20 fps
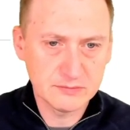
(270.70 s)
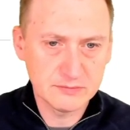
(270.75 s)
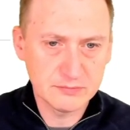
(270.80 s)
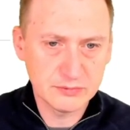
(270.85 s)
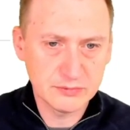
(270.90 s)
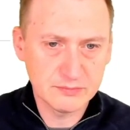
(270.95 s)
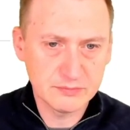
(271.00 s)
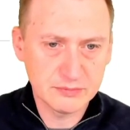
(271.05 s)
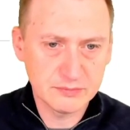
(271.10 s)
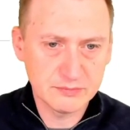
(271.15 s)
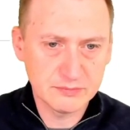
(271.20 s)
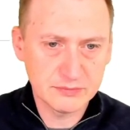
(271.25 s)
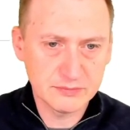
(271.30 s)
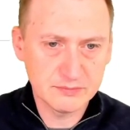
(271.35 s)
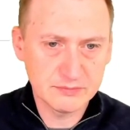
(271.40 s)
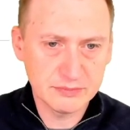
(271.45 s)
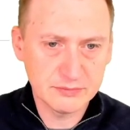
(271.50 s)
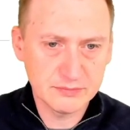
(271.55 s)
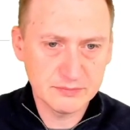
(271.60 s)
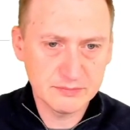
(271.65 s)
Boop, boop, boop,
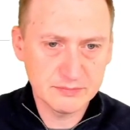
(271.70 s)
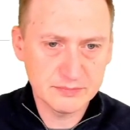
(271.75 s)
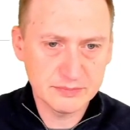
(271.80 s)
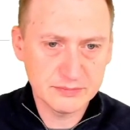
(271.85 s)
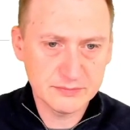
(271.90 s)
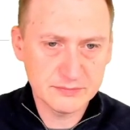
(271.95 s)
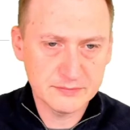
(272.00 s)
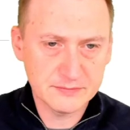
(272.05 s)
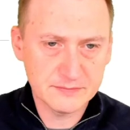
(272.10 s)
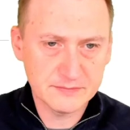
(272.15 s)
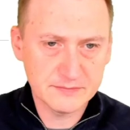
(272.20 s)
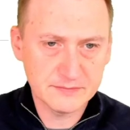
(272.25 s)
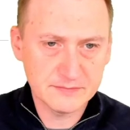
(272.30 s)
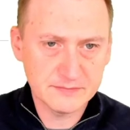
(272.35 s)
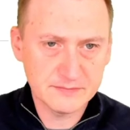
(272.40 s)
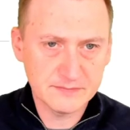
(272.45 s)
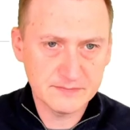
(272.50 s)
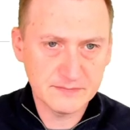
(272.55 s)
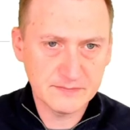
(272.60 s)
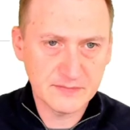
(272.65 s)
boop.
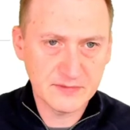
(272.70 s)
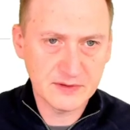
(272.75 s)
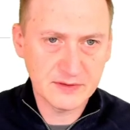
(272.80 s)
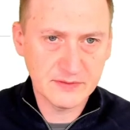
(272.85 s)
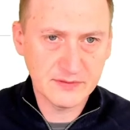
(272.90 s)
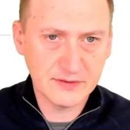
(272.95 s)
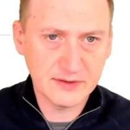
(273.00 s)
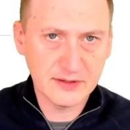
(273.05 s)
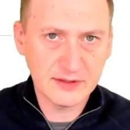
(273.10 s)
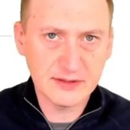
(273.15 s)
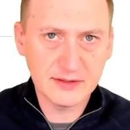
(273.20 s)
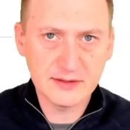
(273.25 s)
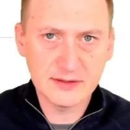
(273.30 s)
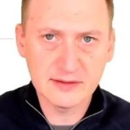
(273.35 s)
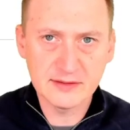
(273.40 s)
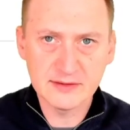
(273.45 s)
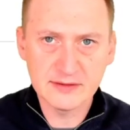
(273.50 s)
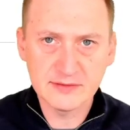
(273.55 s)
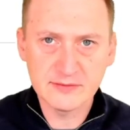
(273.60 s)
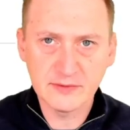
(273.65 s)
Nothing here at
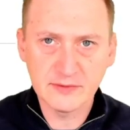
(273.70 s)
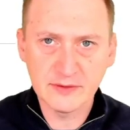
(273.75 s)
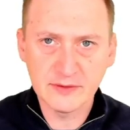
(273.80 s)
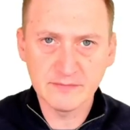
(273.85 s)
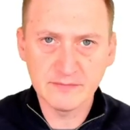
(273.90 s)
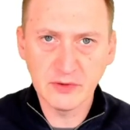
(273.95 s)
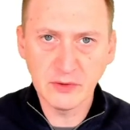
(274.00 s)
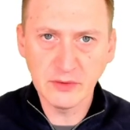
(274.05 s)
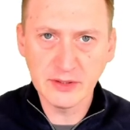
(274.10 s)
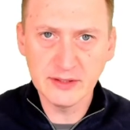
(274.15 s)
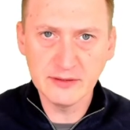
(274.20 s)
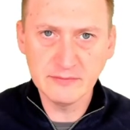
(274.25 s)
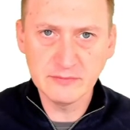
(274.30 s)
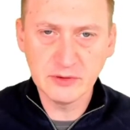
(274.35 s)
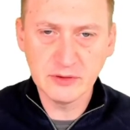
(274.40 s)
least. Well, okay.